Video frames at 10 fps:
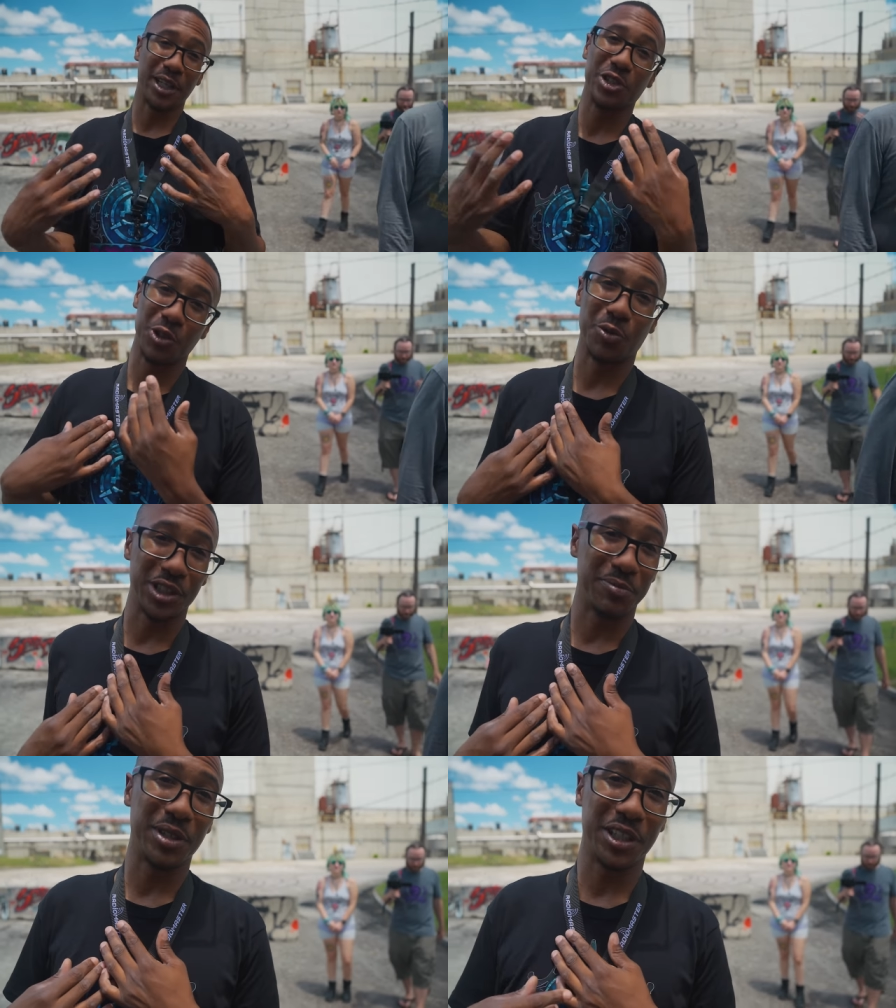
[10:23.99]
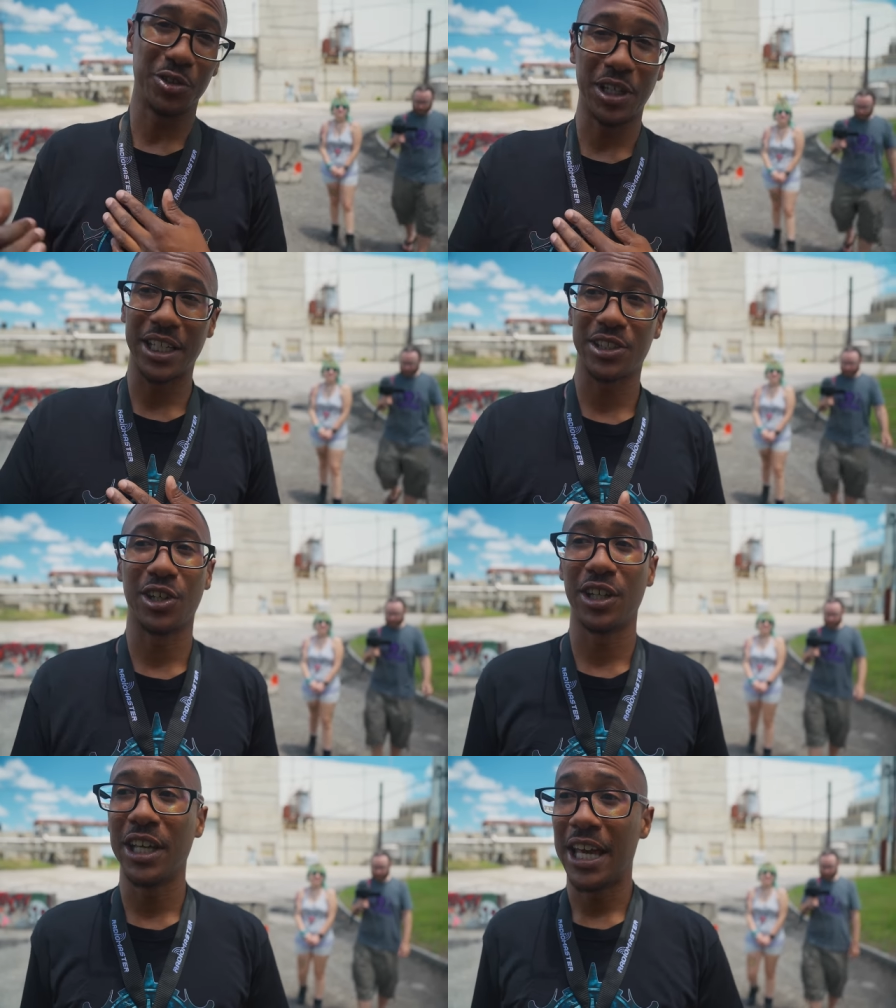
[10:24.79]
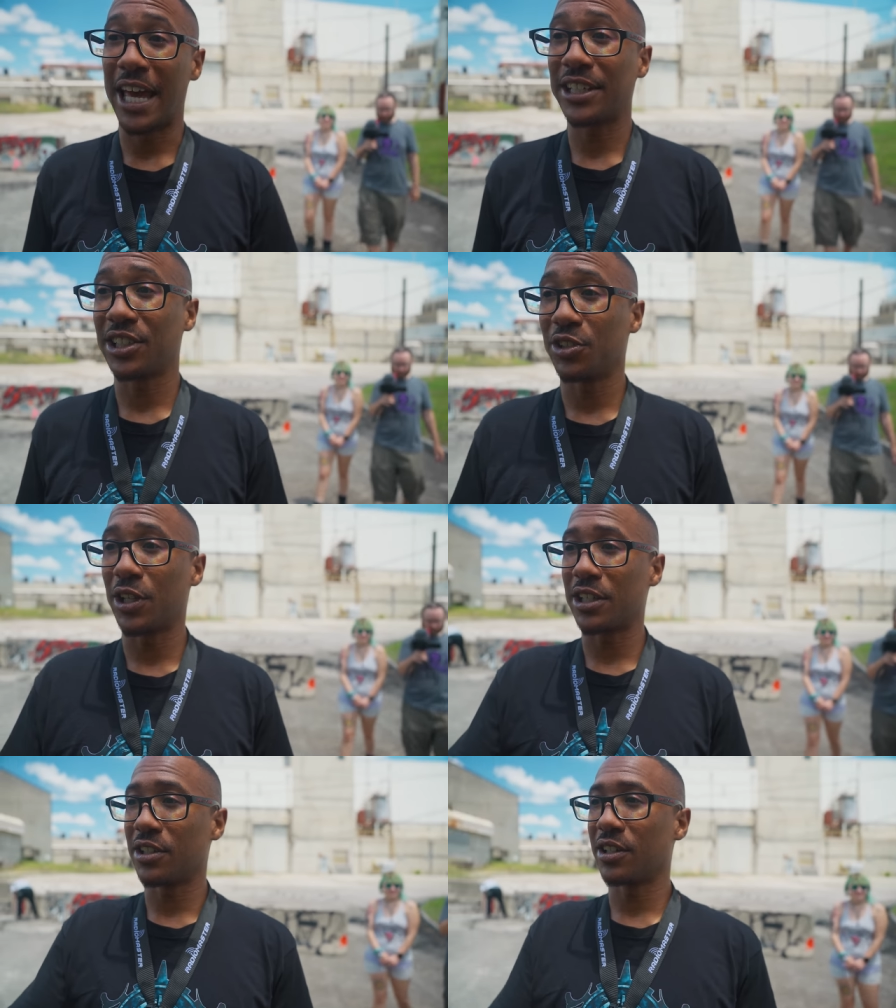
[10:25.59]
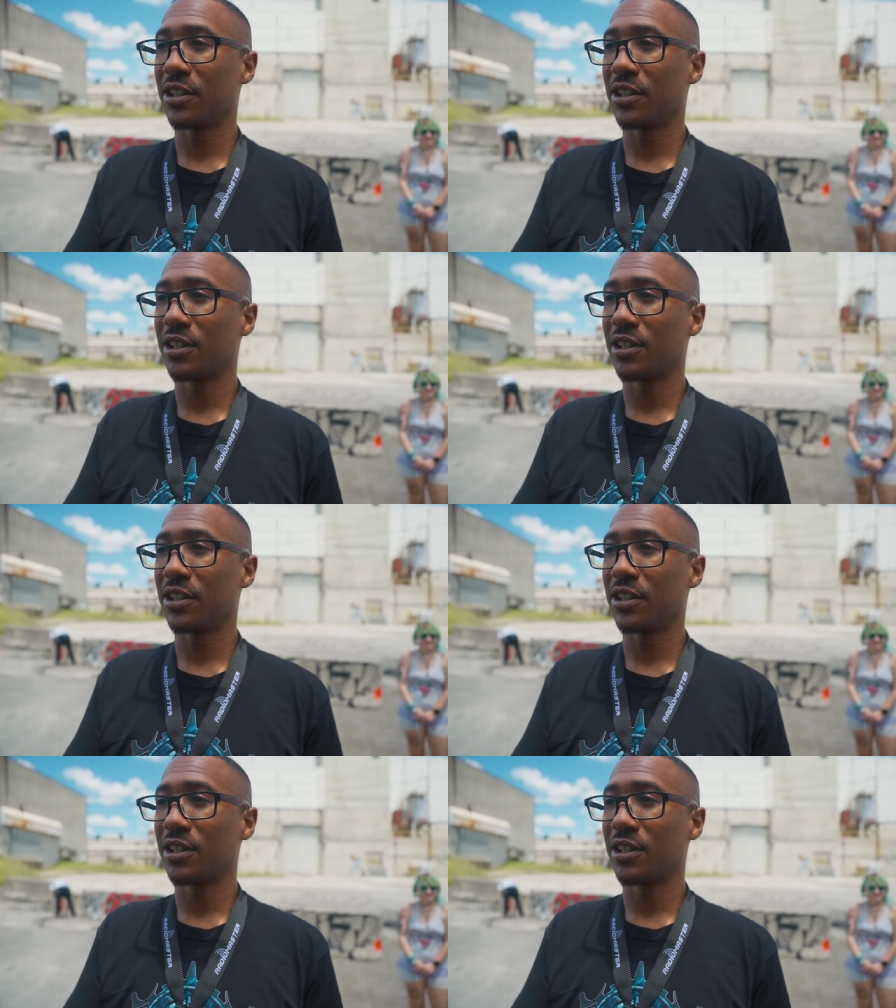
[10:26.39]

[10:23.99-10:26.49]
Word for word: making sure it wasn't me. You guys saw it. Actually, you got...